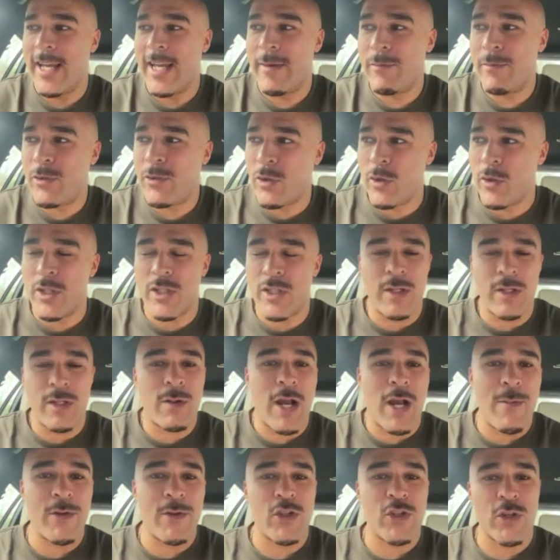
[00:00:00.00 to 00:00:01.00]
Doing some
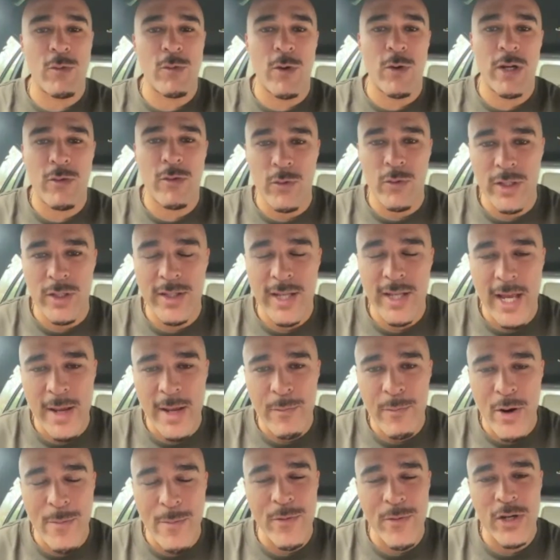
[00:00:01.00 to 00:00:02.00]
commentary work with
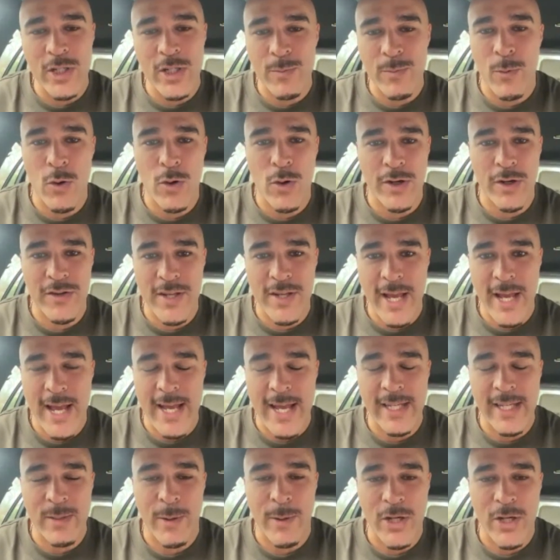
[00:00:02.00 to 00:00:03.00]
Premier Sport,
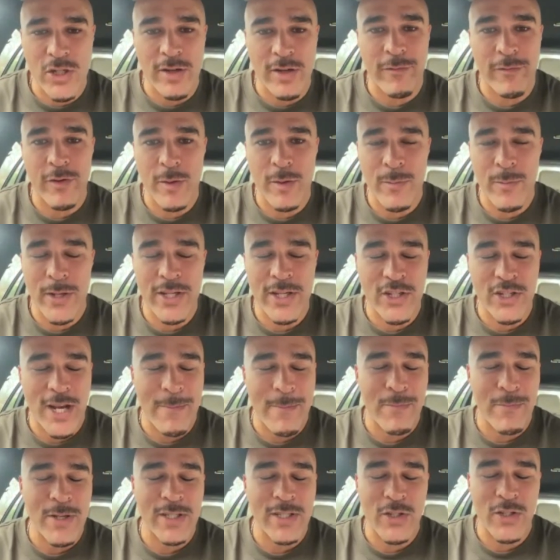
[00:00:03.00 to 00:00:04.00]
especially for the big
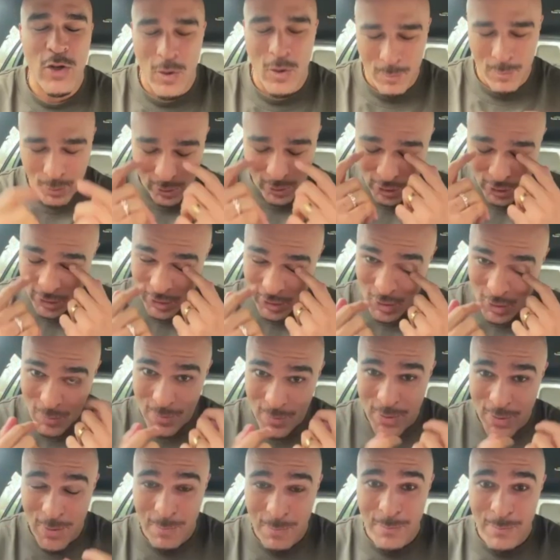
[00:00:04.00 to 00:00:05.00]
Champions Cup, which is coming
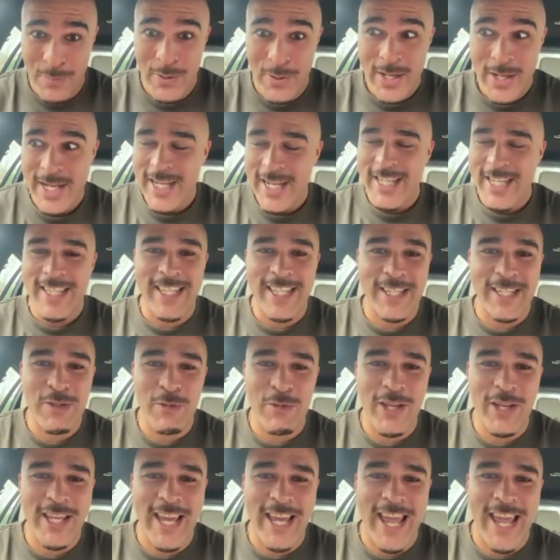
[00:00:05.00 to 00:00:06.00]
up this
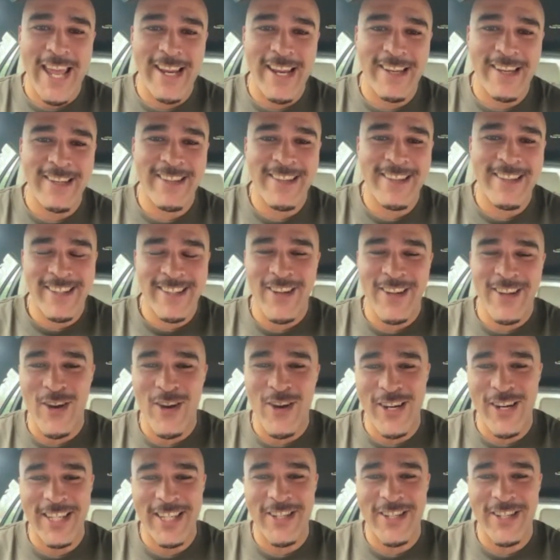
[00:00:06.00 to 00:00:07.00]
weekend. All
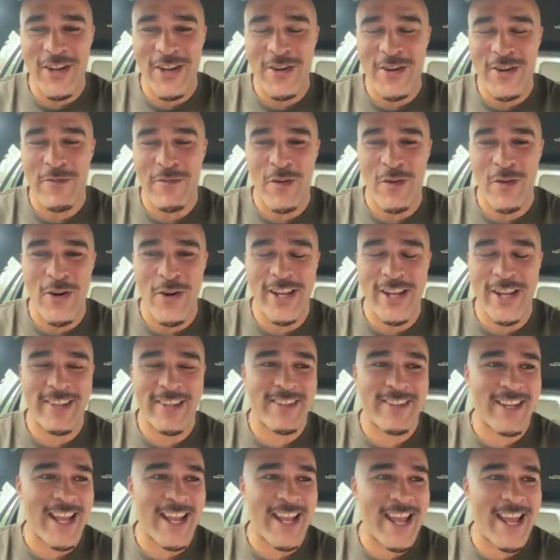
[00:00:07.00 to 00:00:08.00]
excited for it.
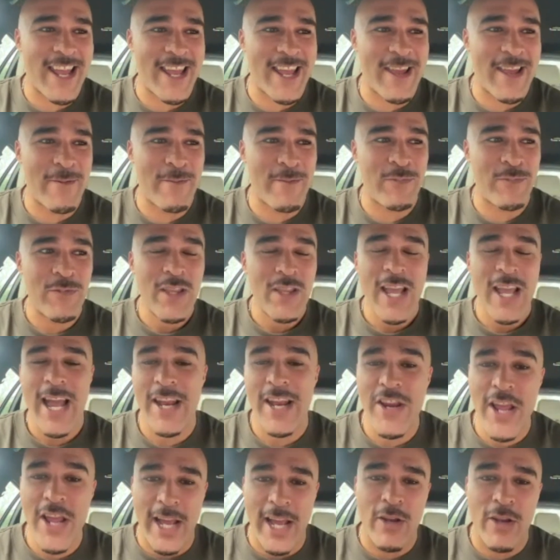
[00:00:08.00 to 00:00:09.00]

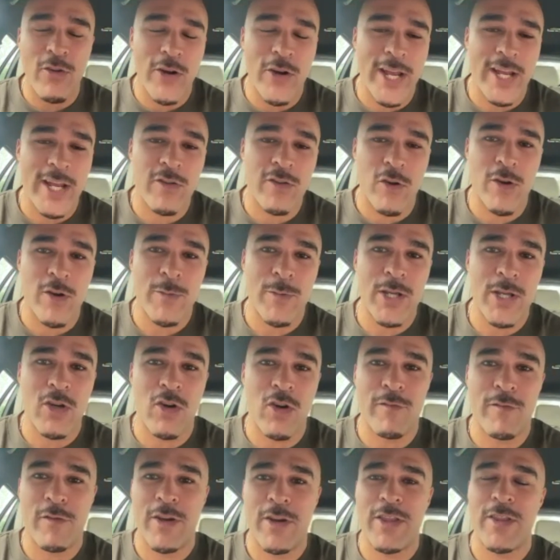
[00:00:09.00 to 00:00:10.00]
Great. Going to be
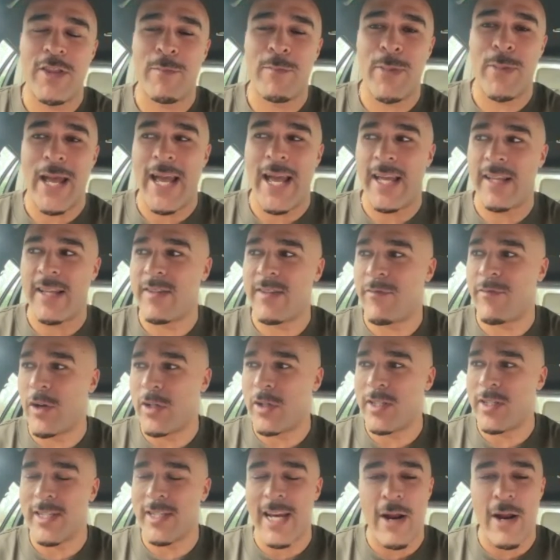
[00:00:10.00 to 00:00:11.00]
covering the Bath
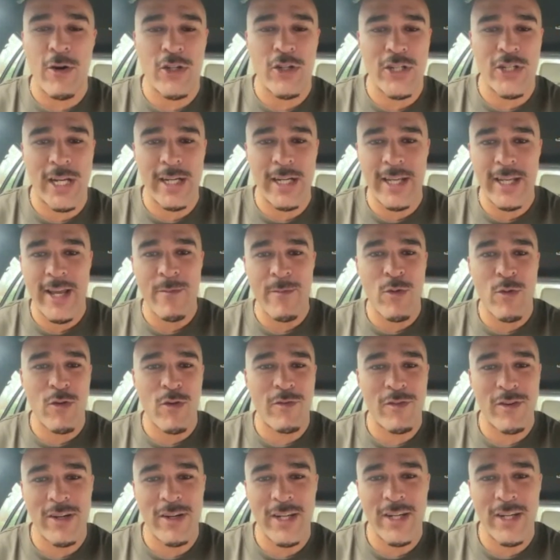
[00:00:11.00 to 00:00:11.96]
versus La Rochelle game over